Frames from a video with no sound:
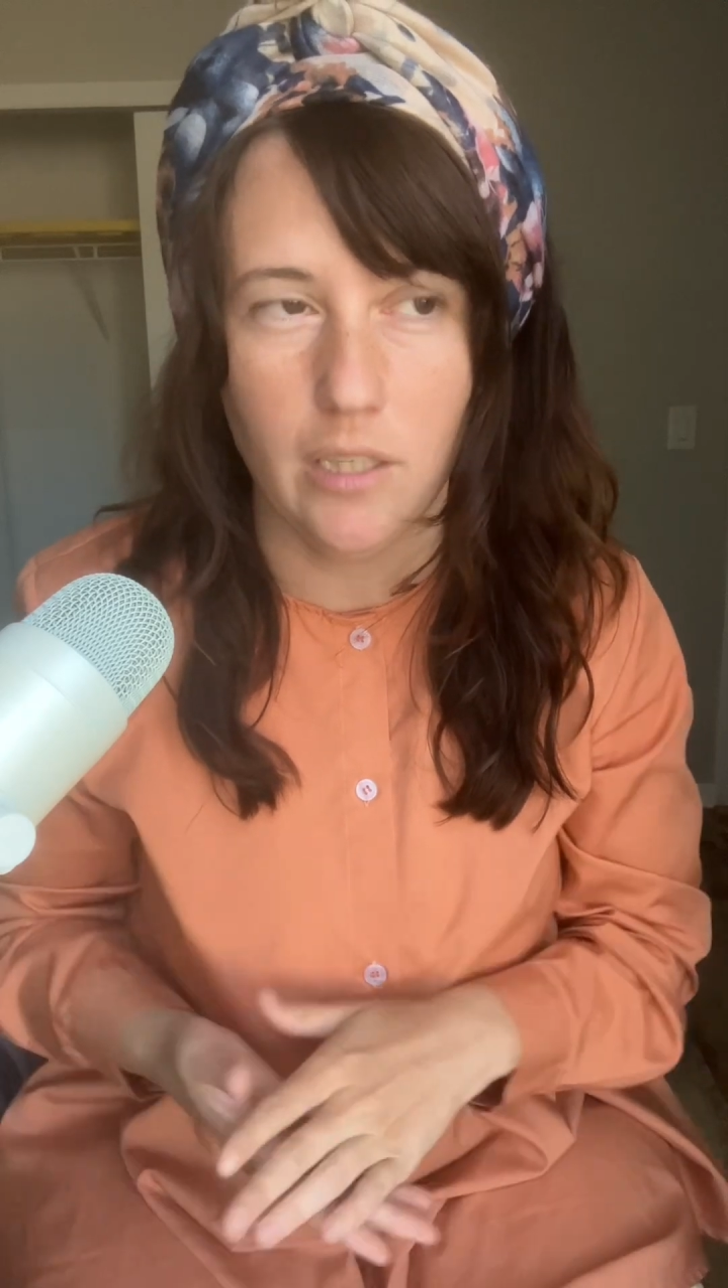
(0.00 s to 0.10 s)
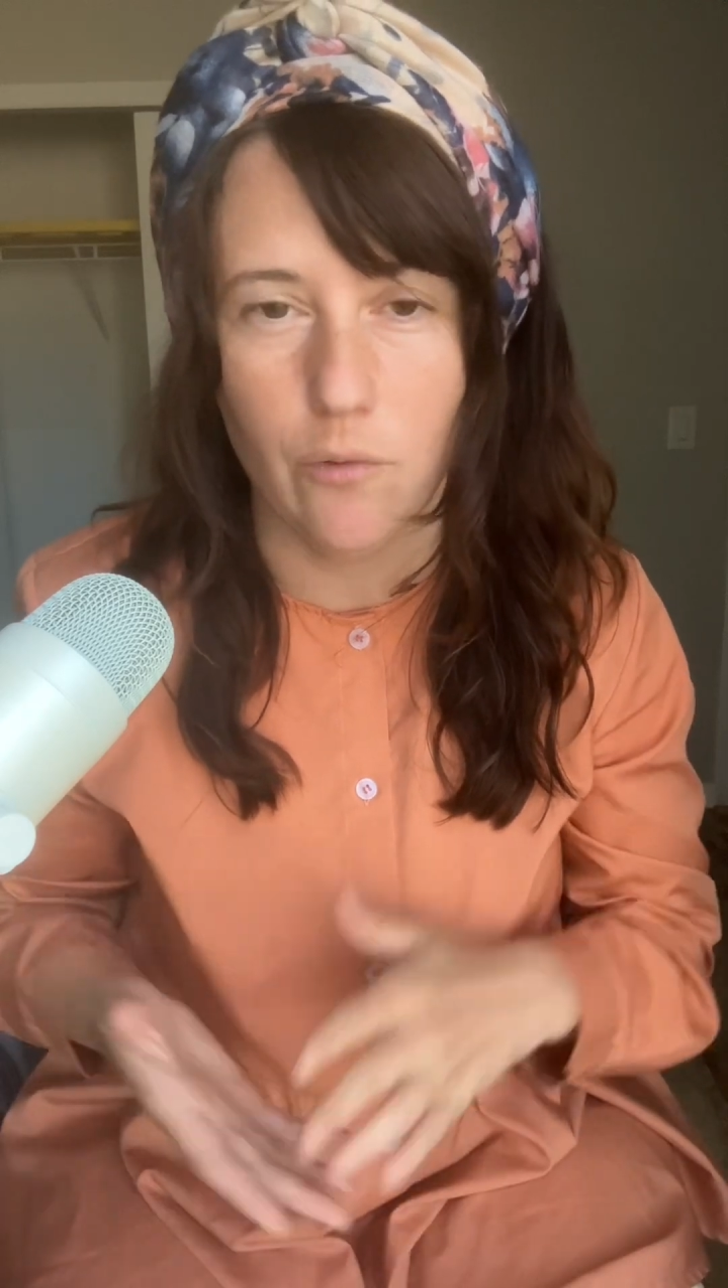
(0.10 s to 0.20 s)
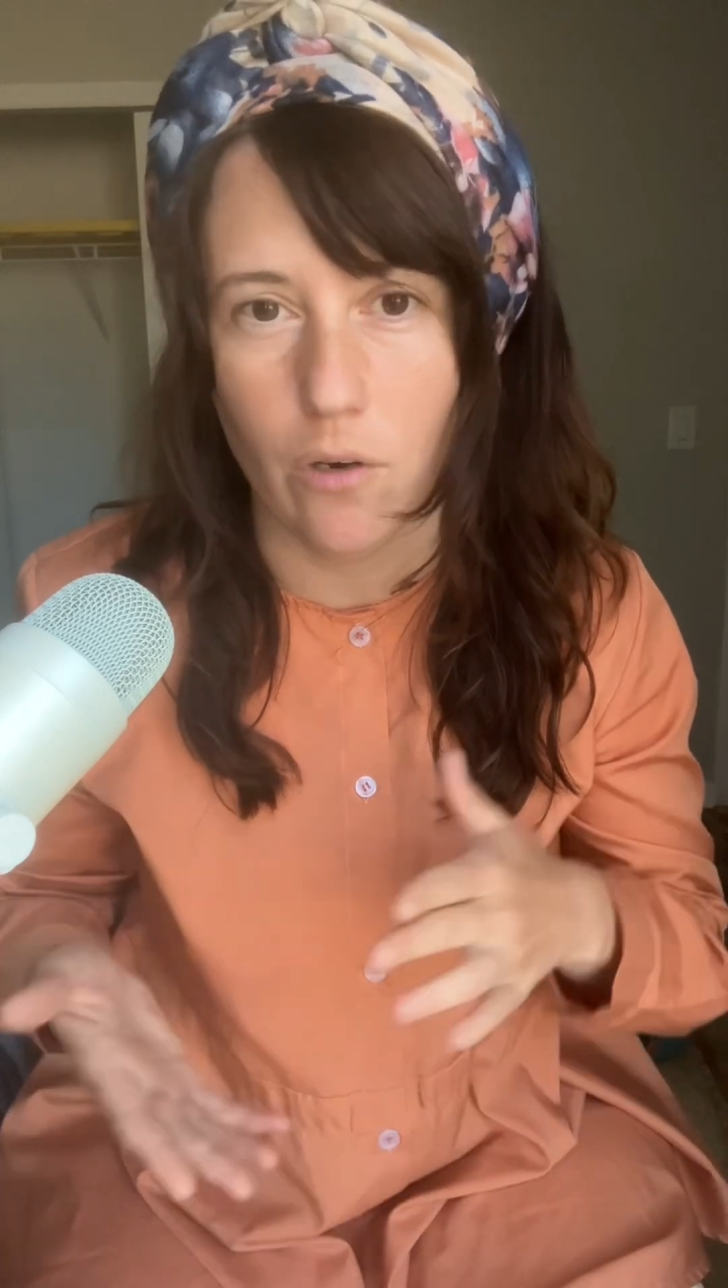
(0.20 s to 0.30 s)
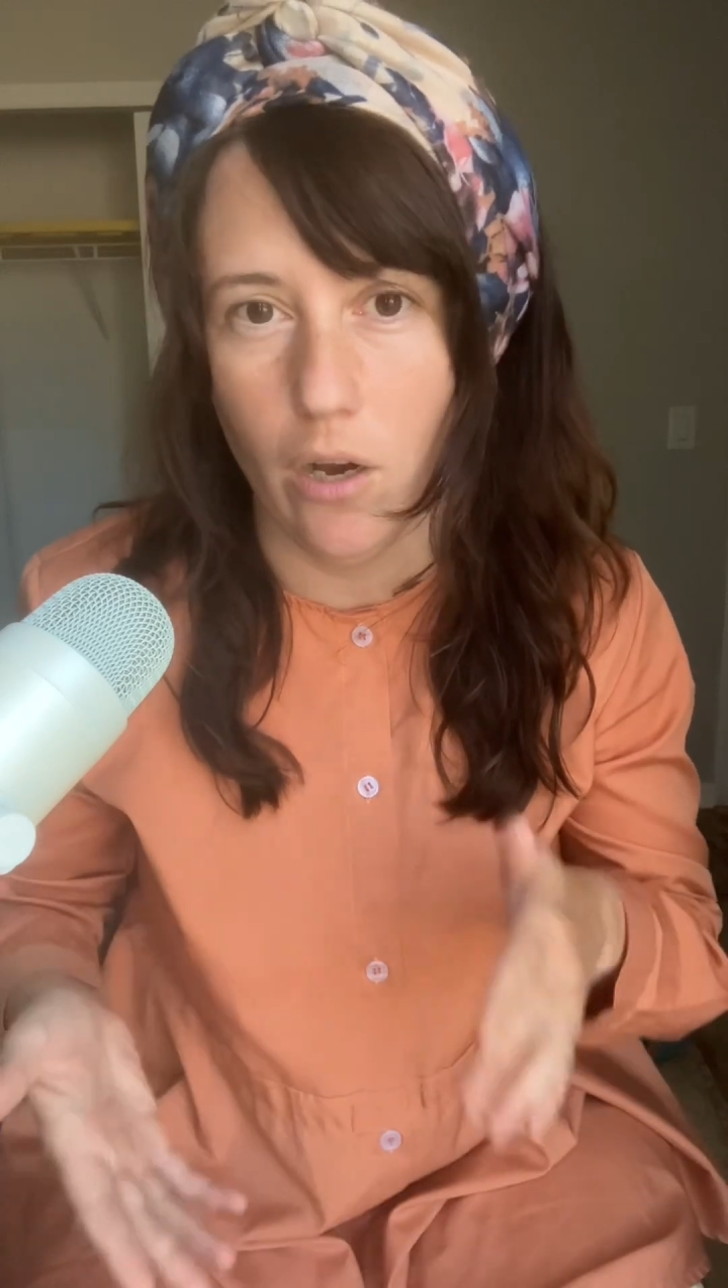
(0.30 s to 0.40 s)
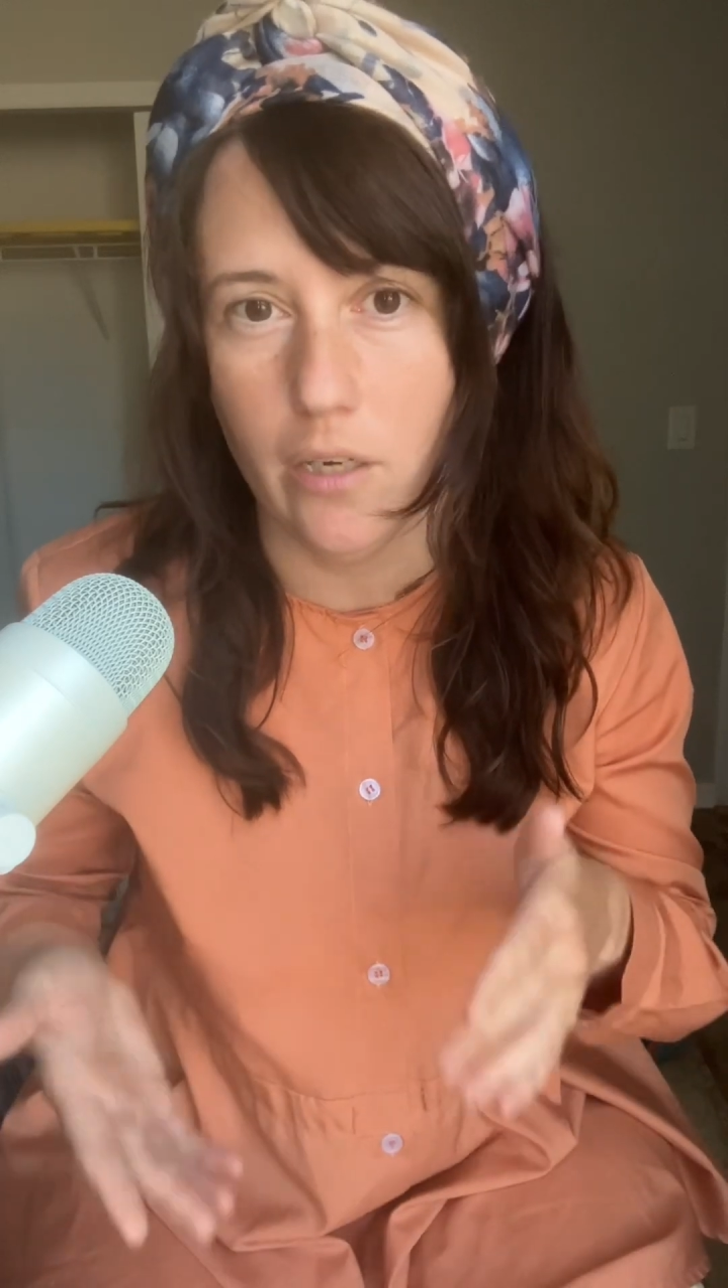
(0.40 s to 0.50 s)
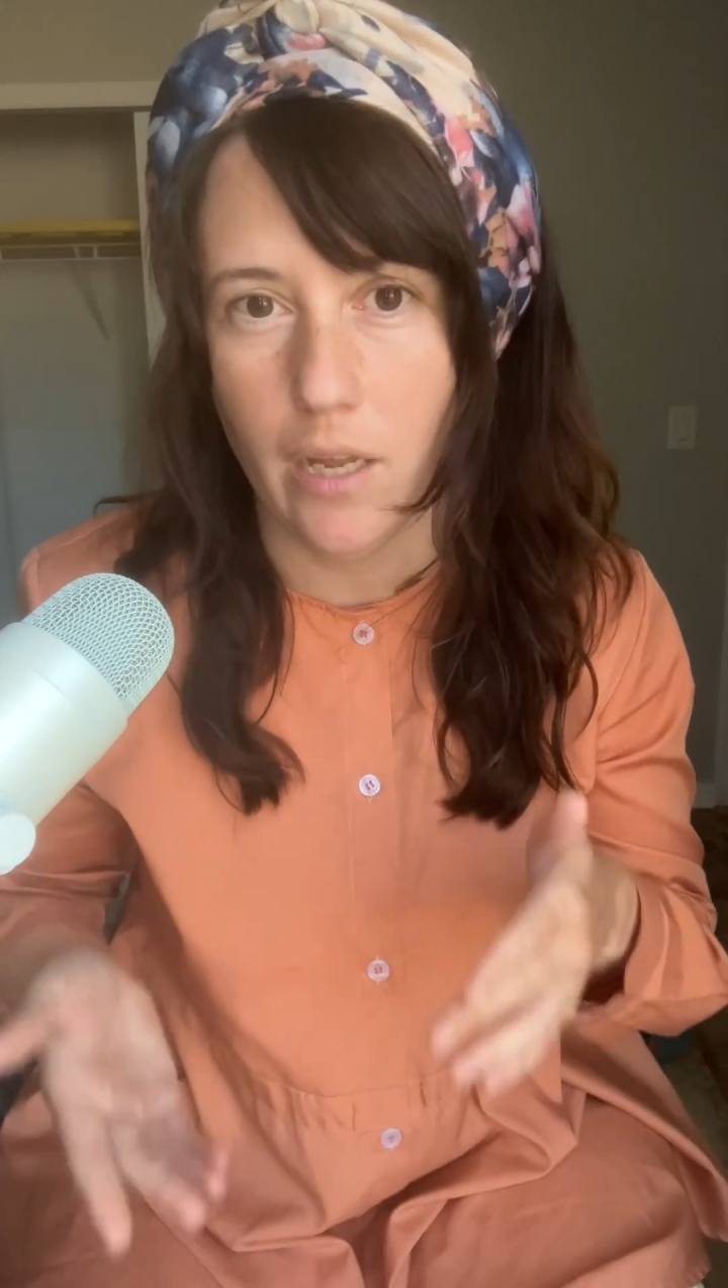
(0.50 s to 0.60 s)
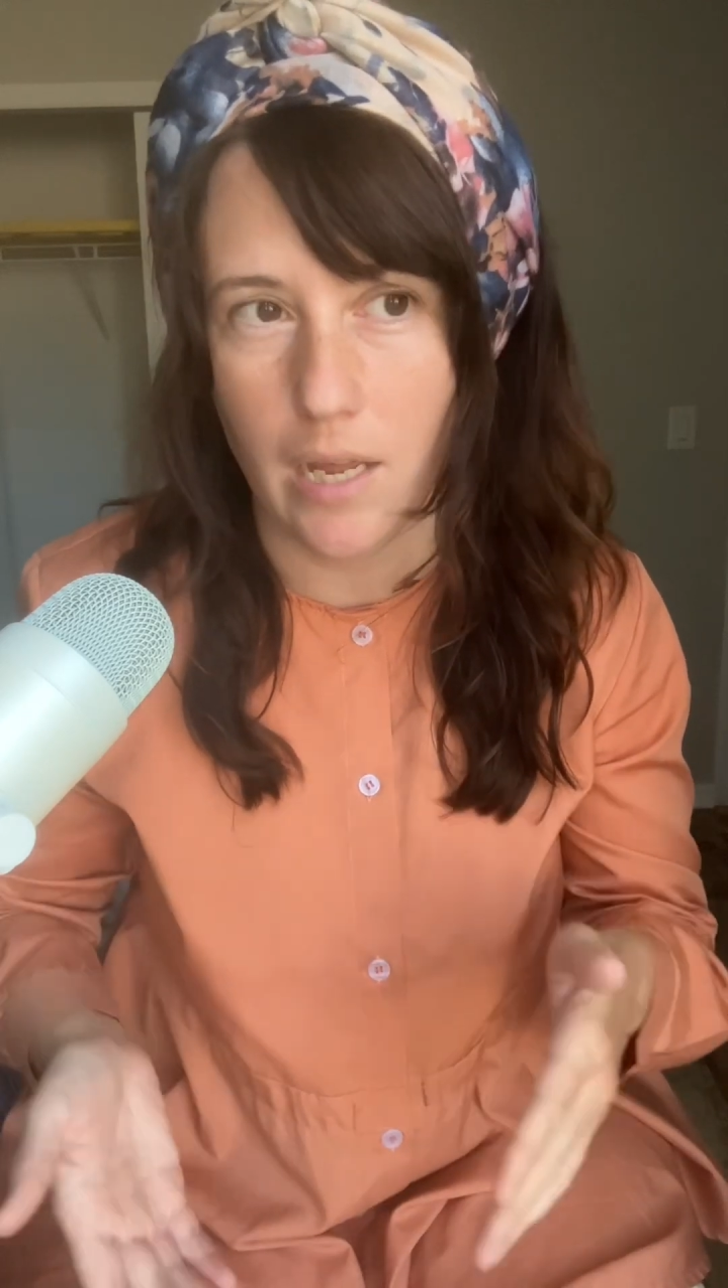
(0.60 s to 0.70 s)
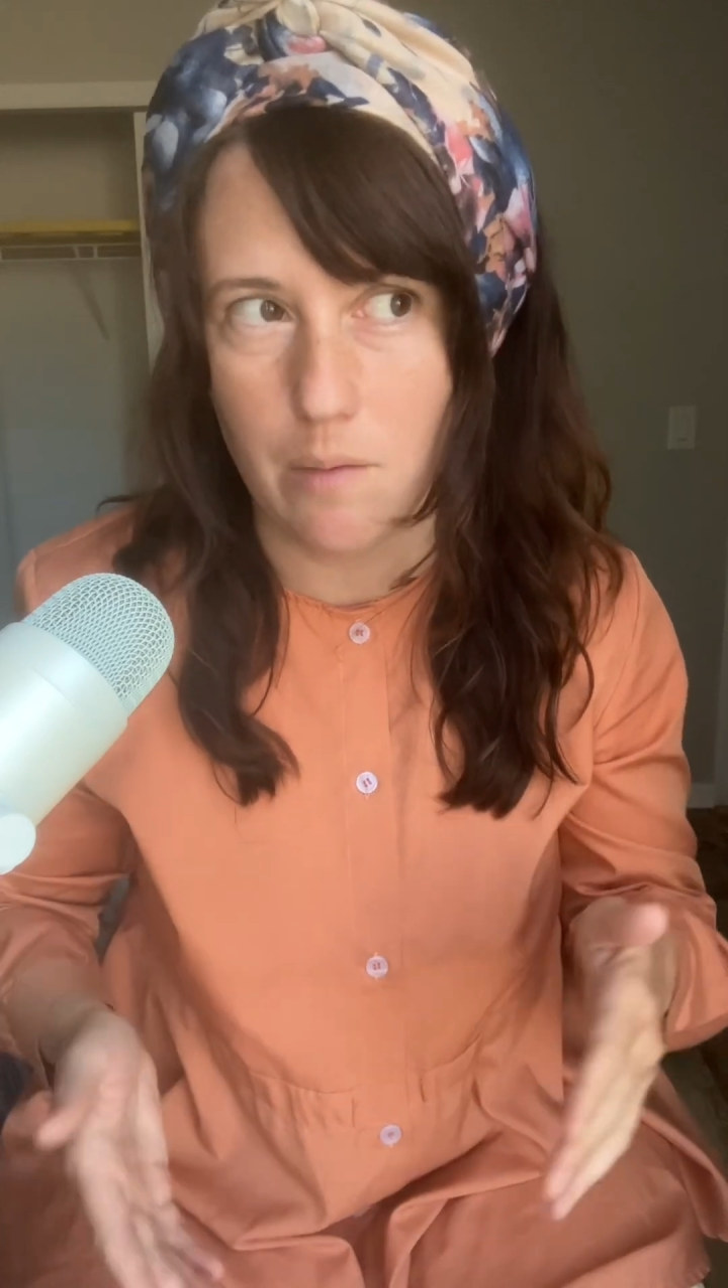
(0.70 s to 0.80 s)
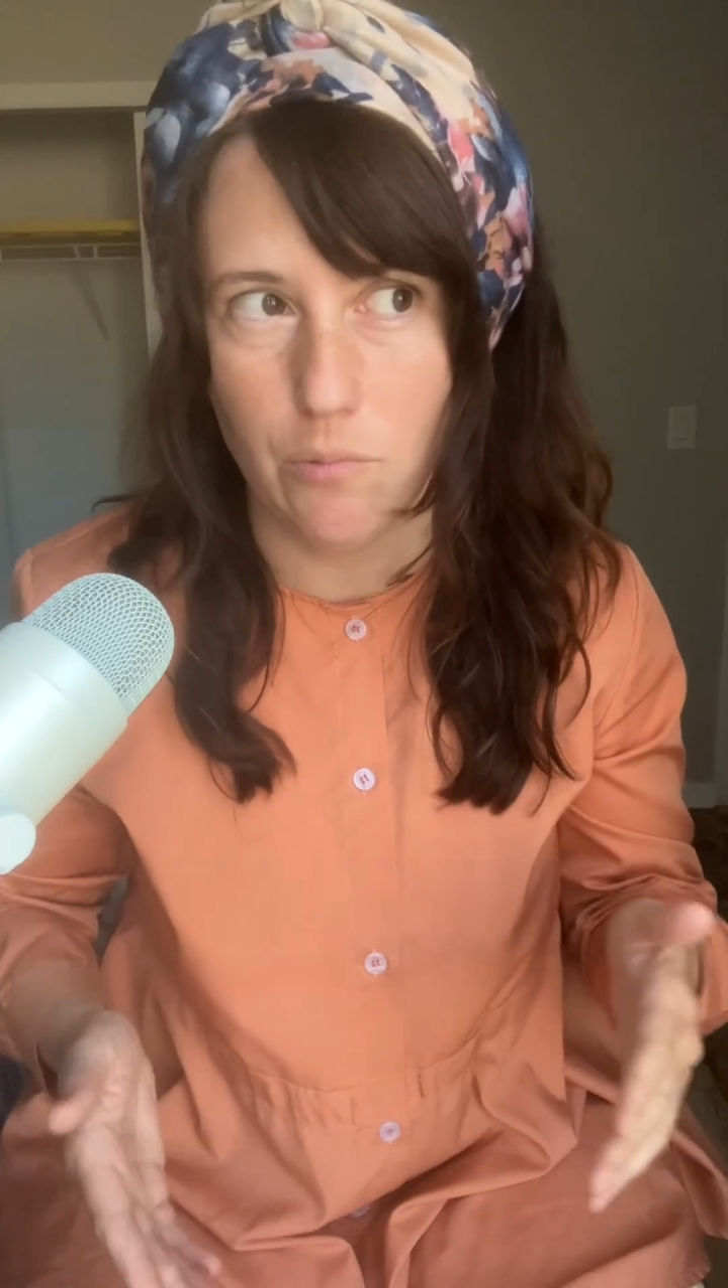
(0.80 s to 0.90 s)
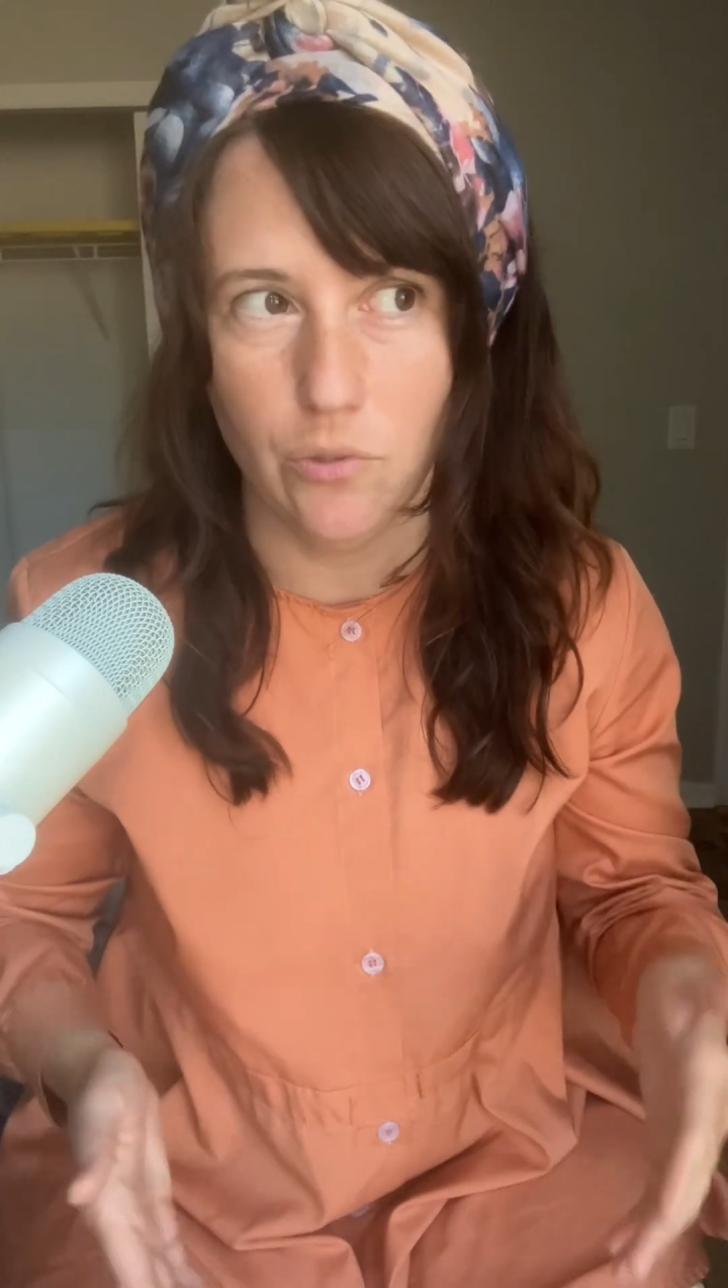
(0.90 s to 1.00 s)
They were unable